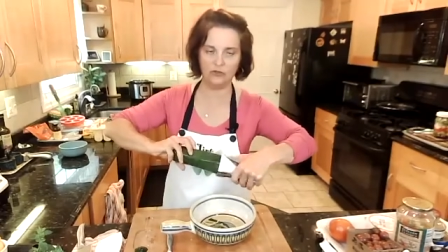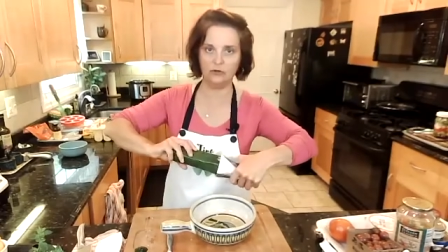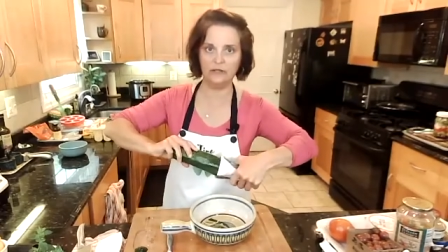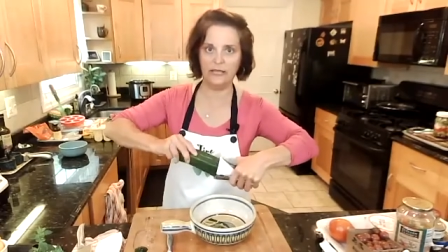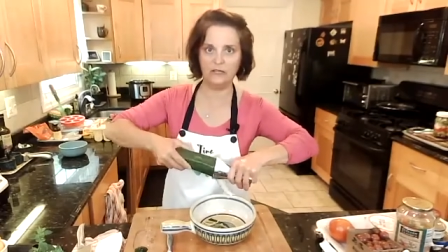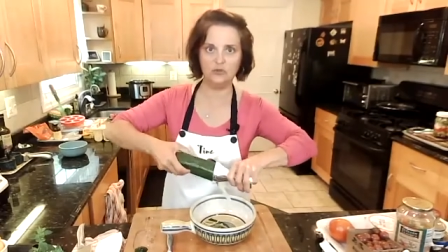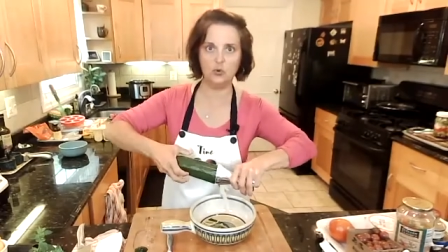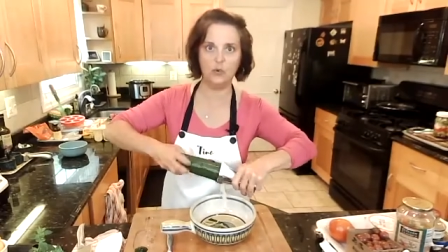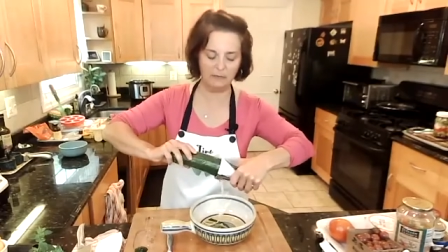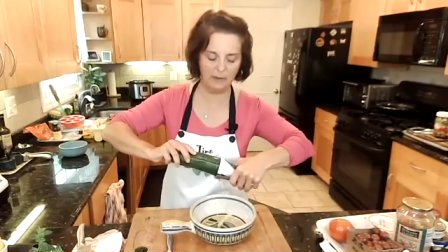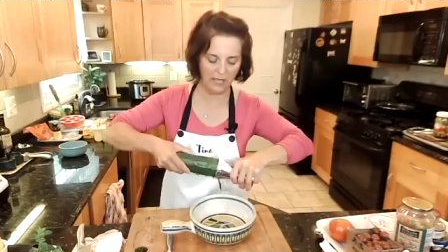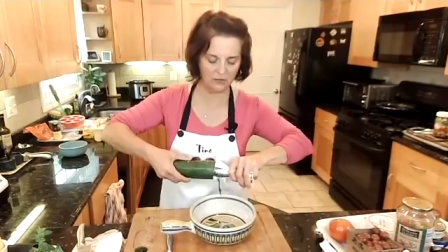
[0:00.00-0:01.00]
They're like
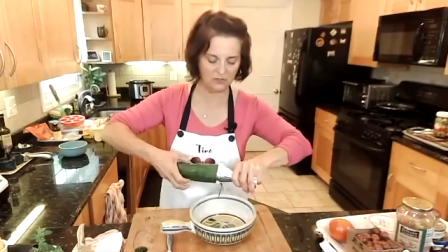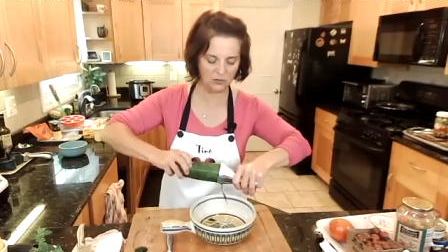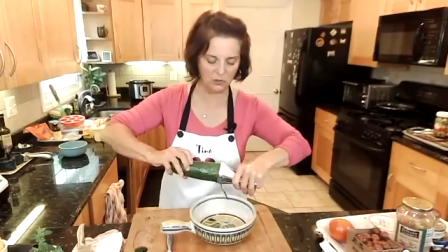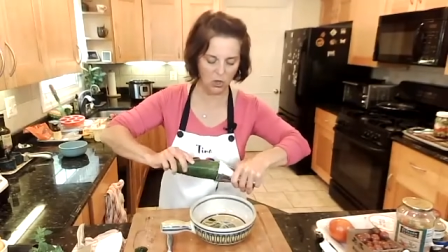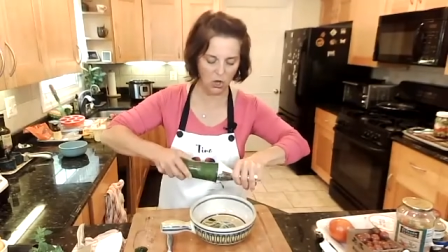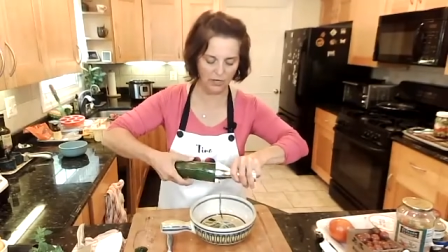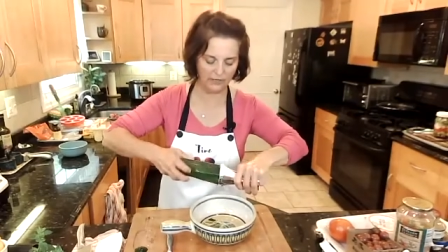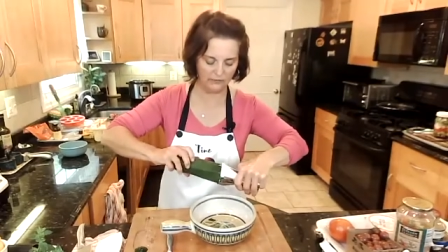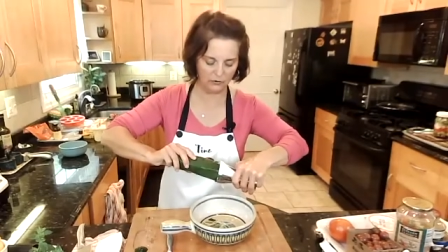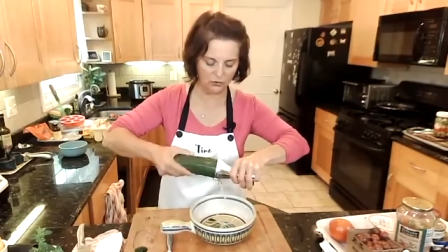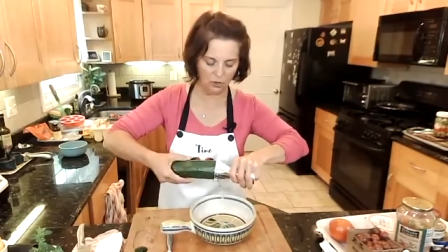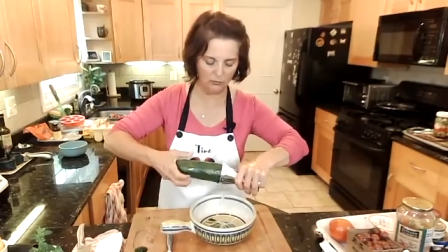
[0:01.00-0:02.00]
20 miles long if
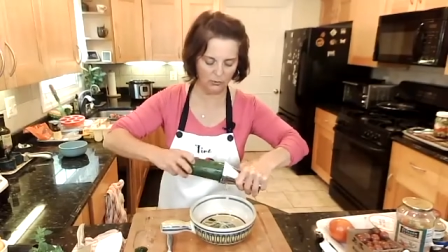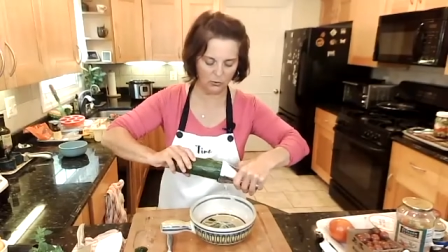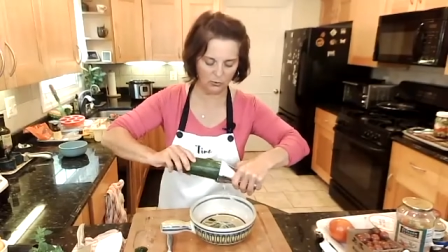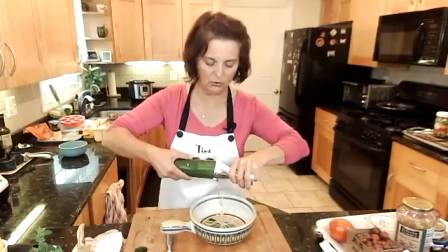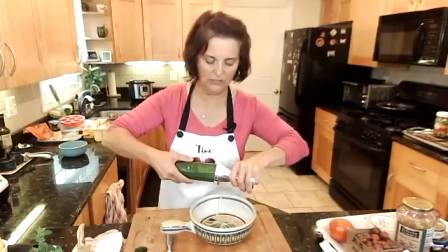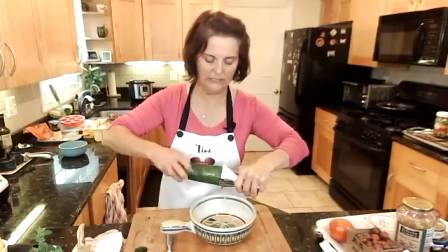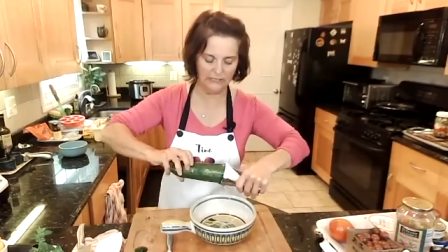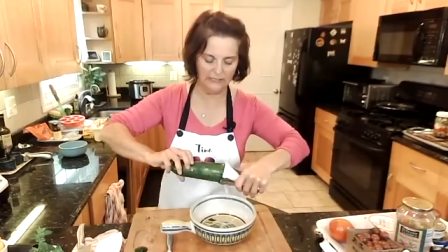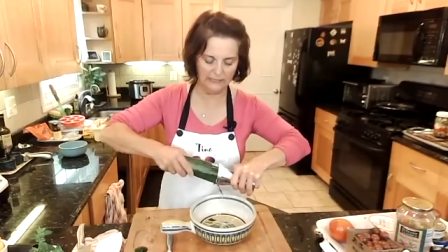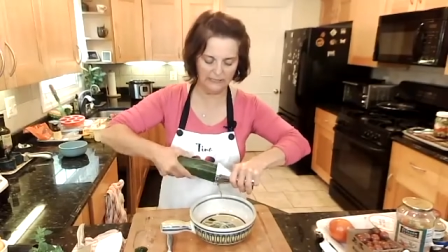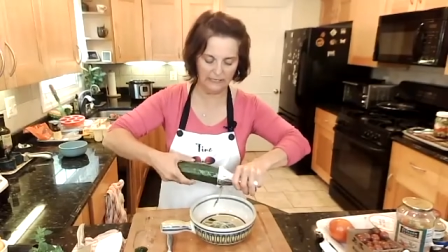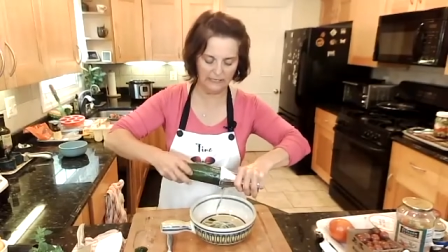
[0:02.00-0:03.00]
you don't pull
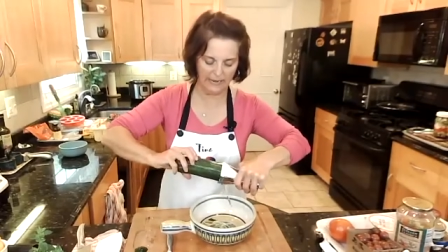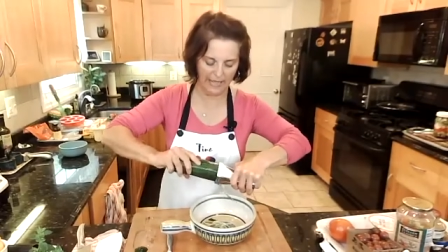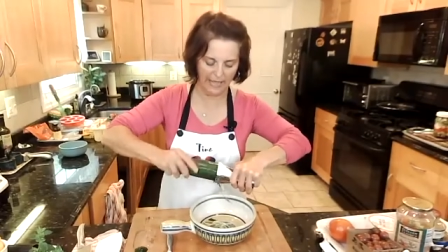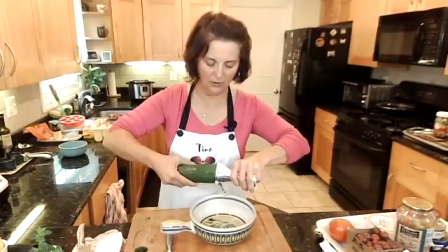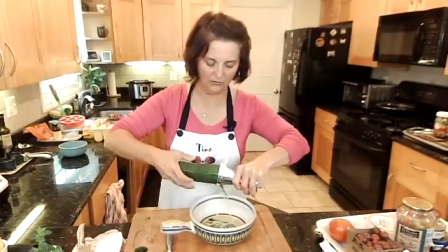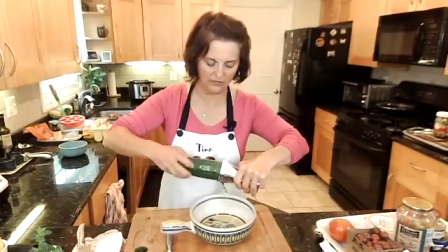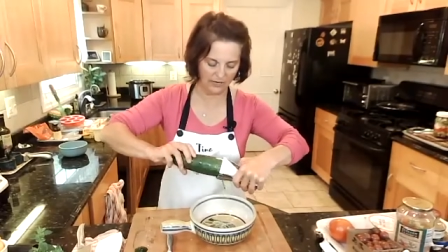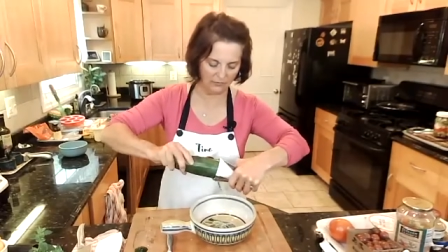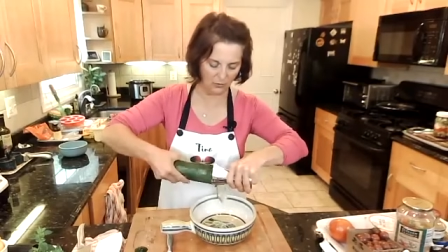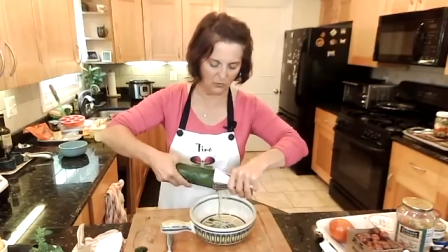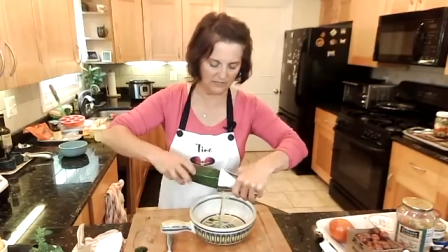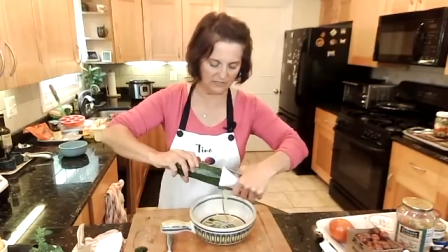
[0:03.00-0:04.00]
it out
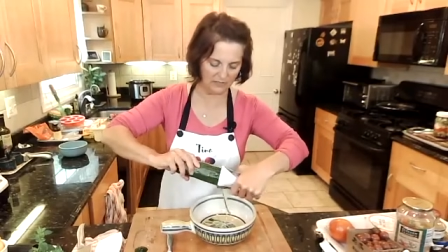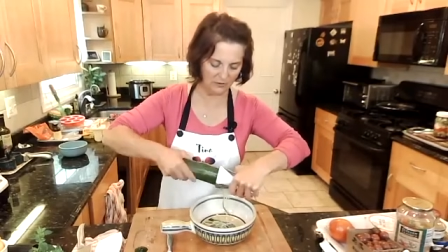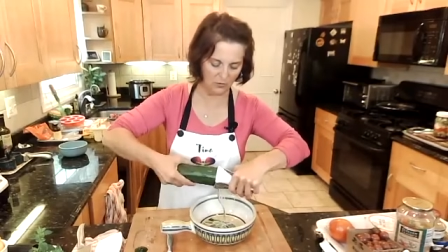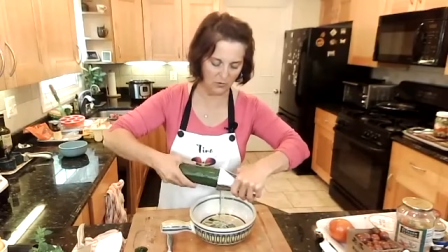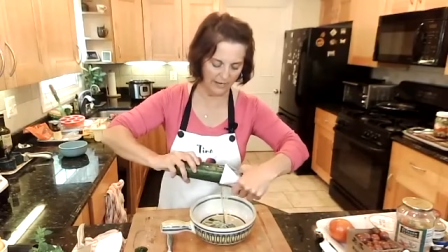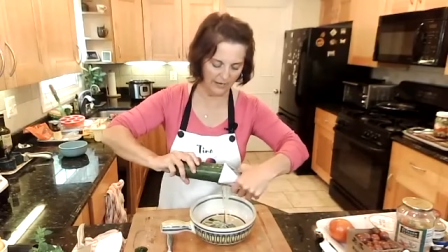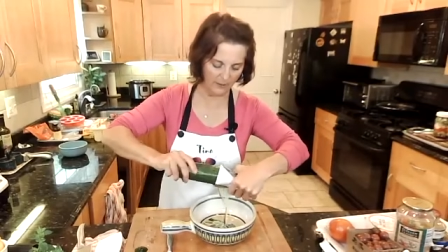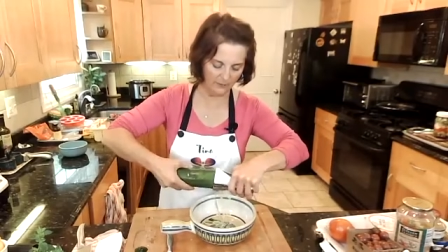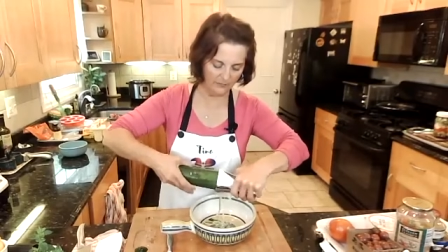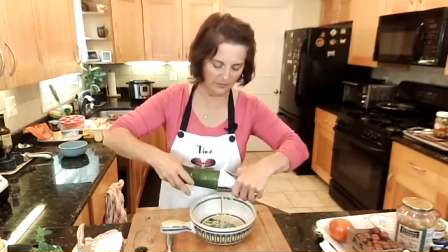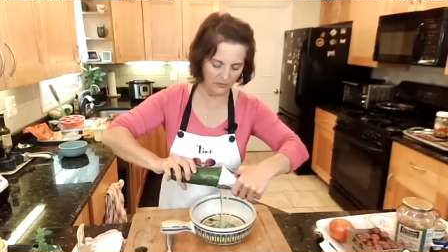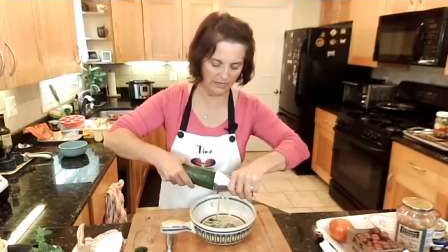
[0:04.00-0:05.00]
every once in a while.
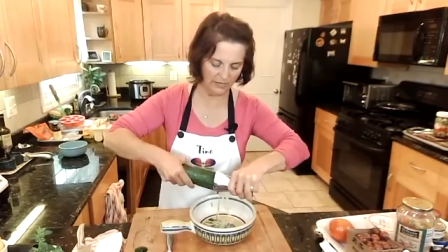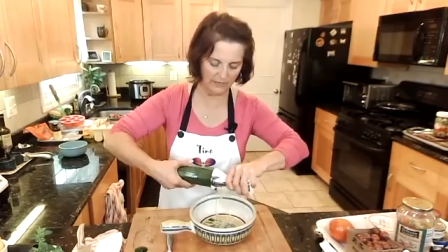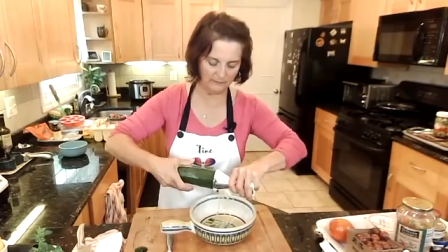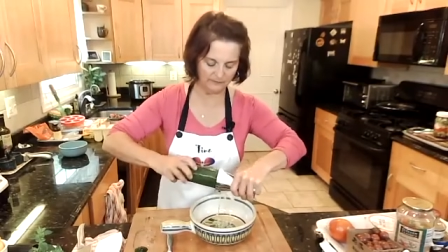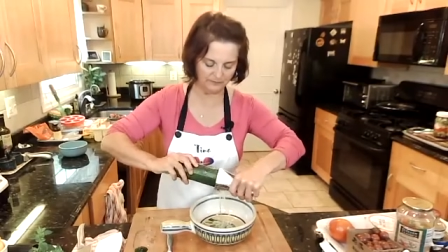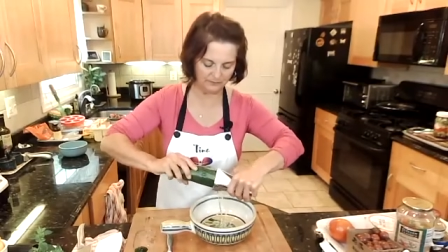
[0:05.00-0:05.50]
Okay.